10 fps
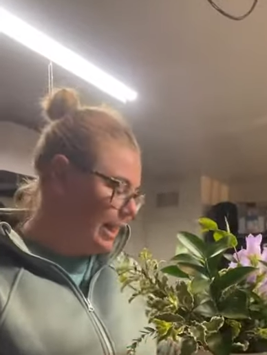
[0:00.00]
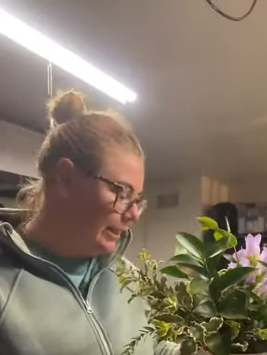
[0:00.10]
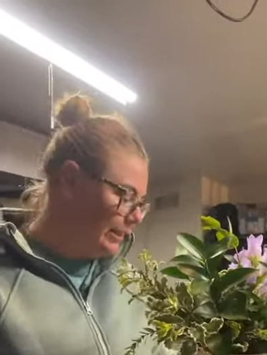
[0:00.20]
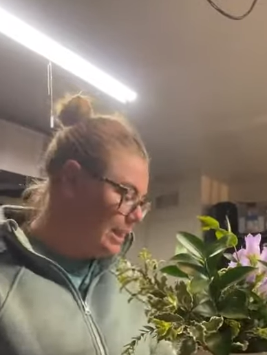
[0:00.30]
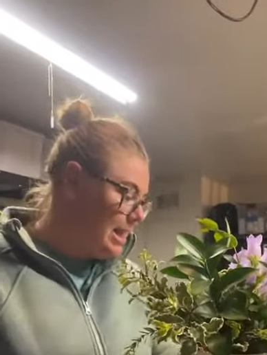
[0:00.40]

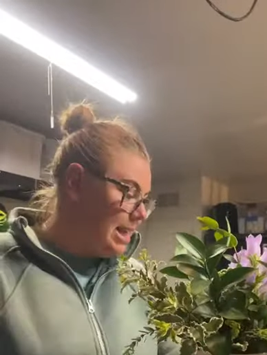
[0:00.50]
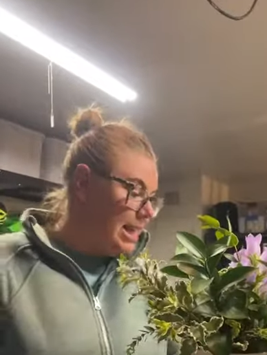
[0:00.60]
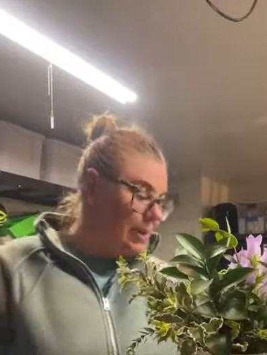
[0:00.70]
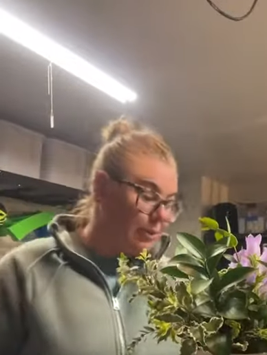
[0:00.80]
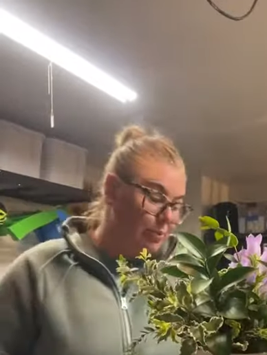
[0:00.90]
And
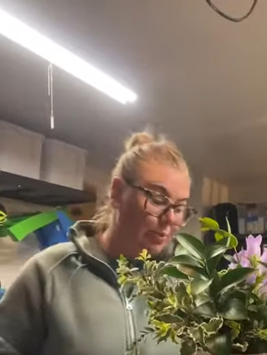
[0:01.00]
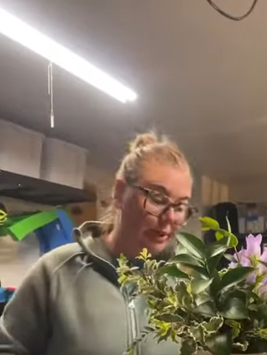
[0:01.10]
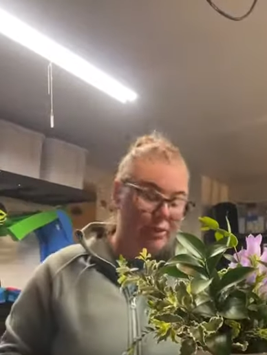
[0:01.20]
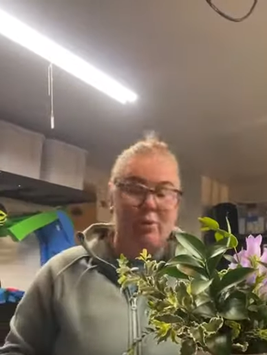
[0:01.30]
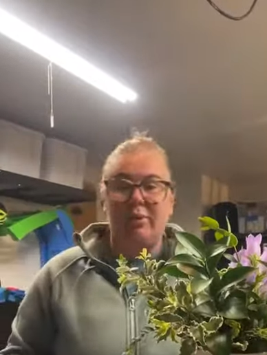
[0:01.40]
it was
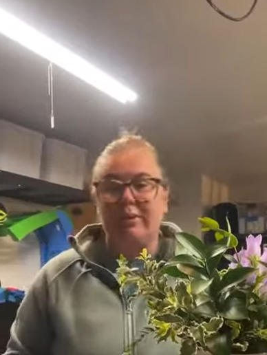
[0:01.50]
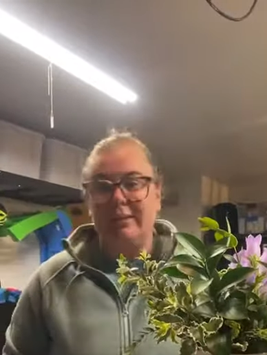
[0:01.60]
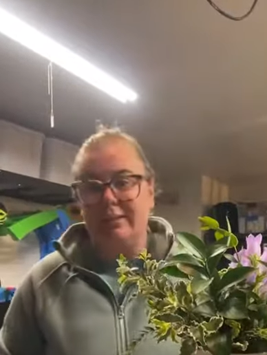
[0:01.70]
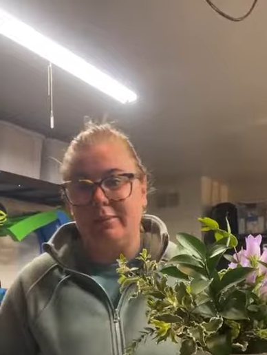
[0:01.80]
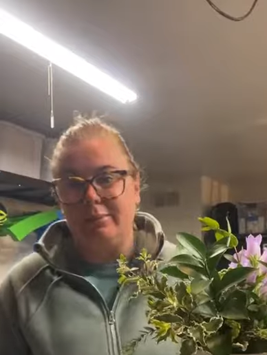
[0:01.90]
really cool
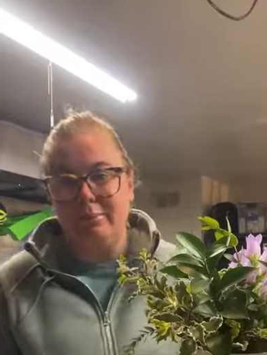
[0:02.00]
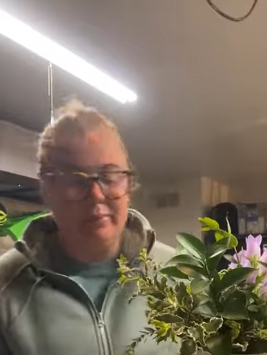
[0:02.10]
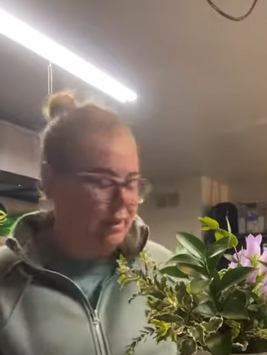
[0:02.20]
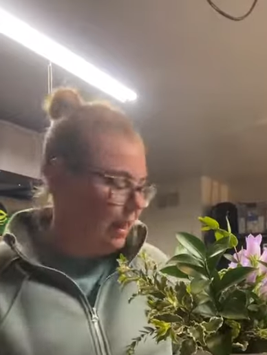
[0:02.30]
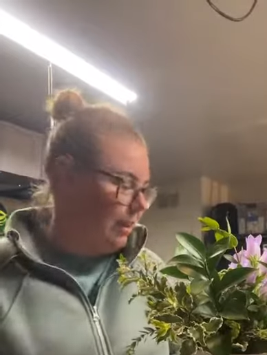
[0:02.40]
to
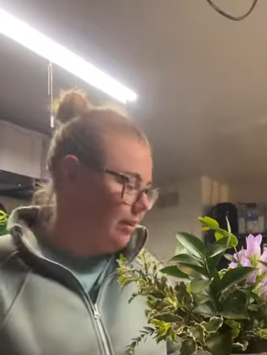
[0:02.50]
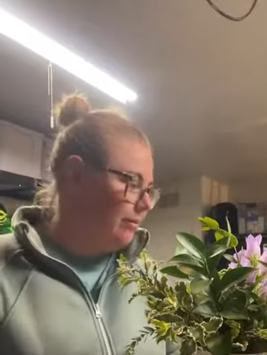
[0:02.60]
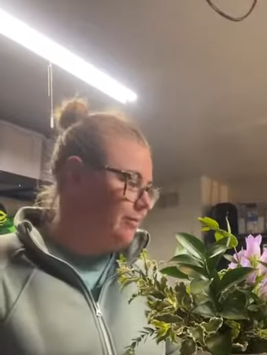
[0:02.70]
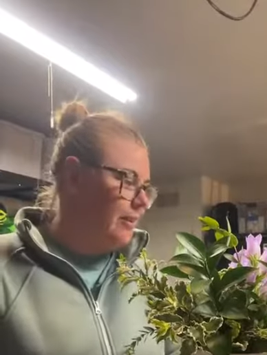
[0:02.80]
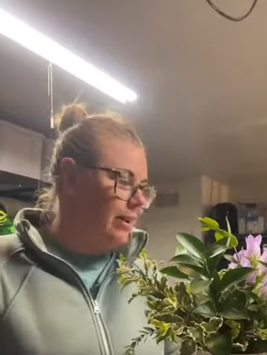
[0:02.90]
like
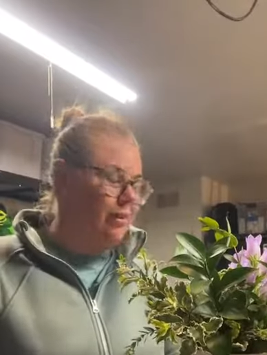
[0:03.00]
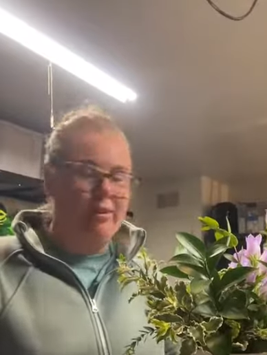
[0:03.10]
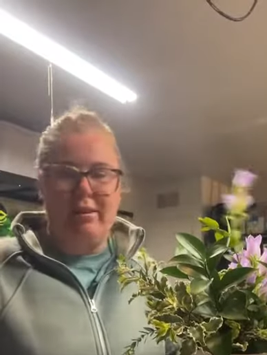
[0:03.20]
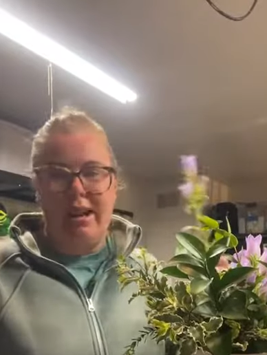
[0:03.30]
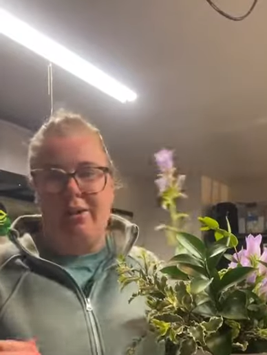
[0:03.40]

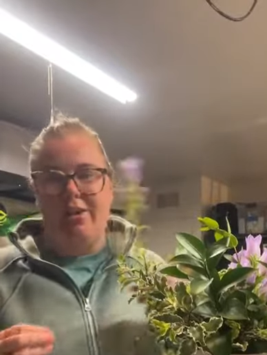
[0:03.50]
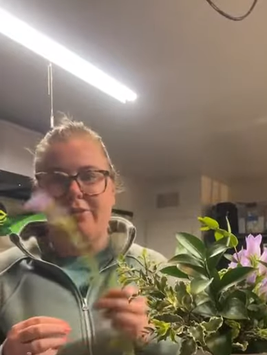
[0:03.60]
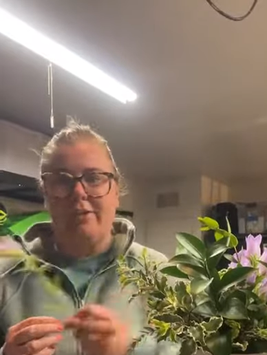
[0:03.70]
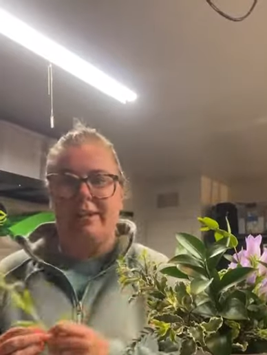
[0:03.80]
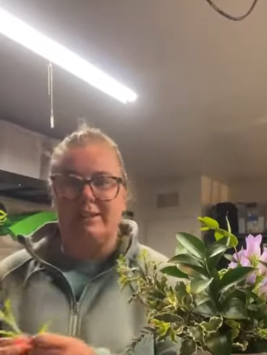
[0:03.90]
fangirl out
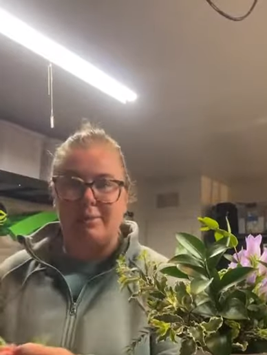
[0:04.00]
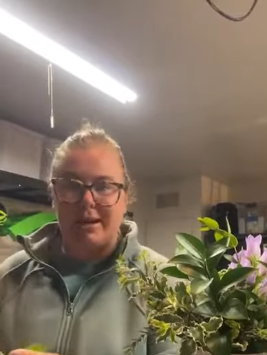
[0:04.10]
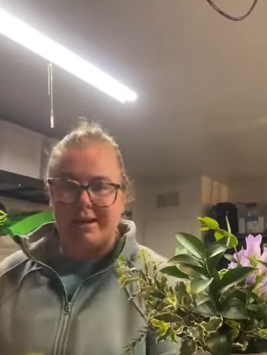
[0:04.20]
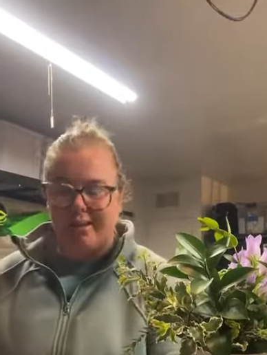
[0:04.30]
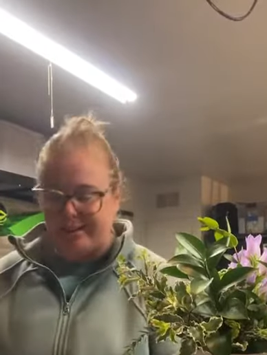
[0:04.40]
over his
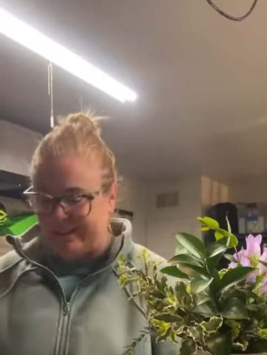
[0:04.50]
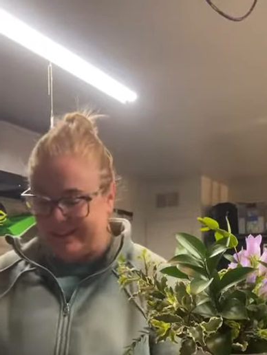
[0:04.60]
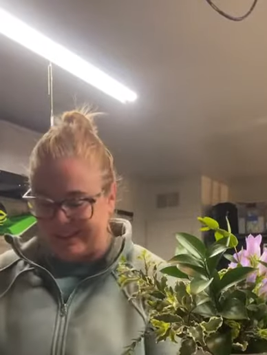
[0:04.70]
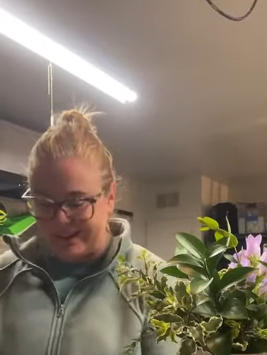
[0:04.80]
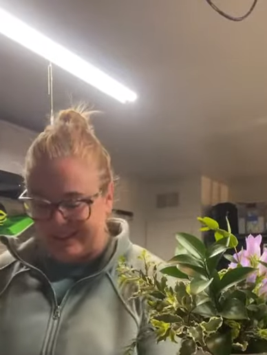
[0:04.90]
backyard,
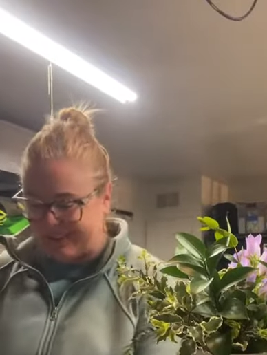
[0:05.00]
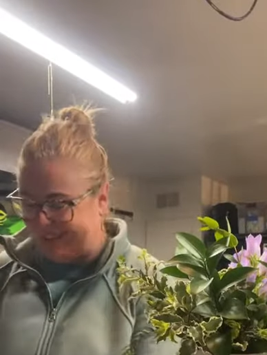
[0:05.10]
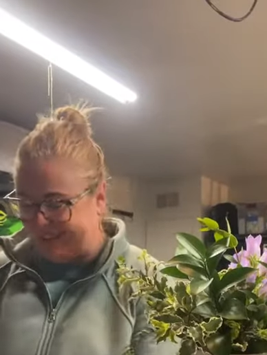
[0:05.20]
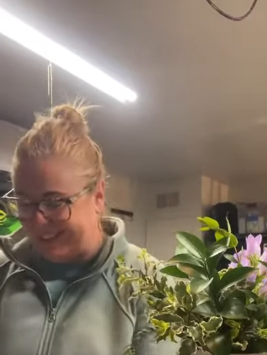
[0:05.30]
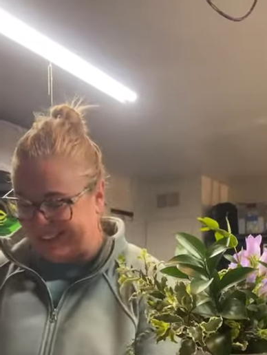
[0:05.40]
so that was
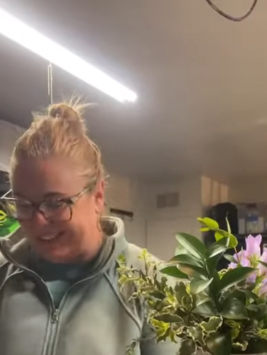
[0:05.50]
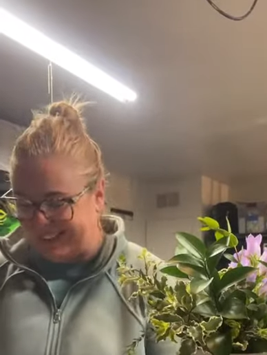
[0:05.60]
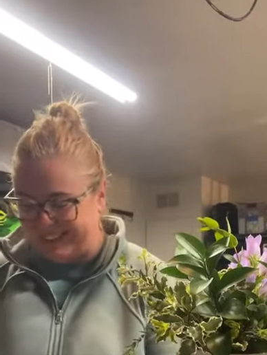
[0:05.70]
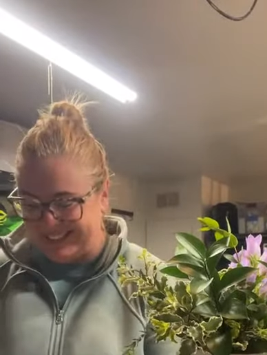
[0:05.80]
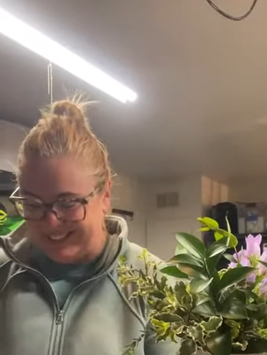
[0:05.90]
really nice
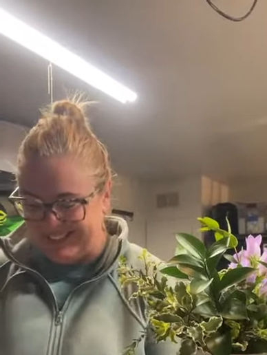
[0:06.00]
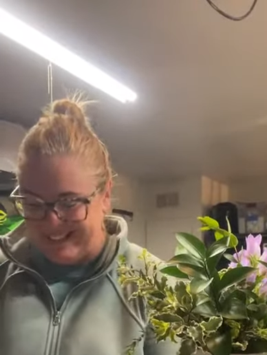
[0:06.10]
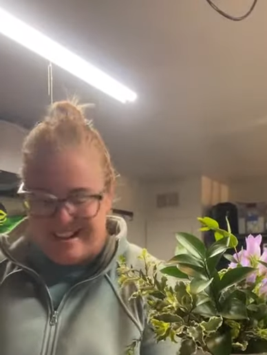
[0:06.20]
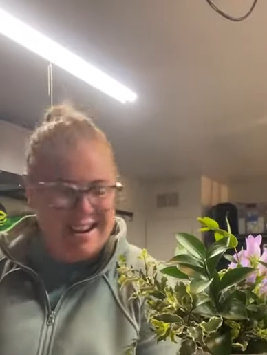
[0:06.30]
too. So